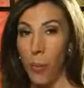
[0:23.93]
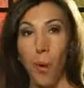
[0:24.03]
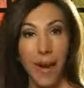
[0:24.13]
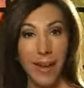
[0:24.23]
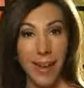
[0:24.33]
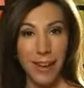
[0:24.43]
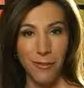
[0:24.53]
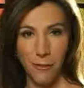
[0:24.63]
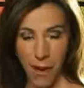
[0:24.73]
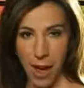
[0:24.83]
one
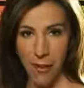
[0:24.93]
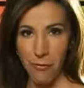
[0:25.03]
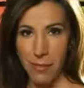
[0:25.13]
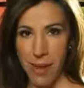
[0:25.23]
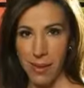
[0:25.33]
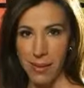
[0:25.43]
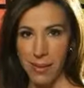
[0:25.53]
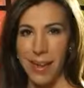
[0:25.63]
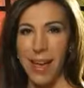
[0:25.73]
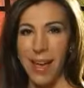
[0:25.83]
in five meals.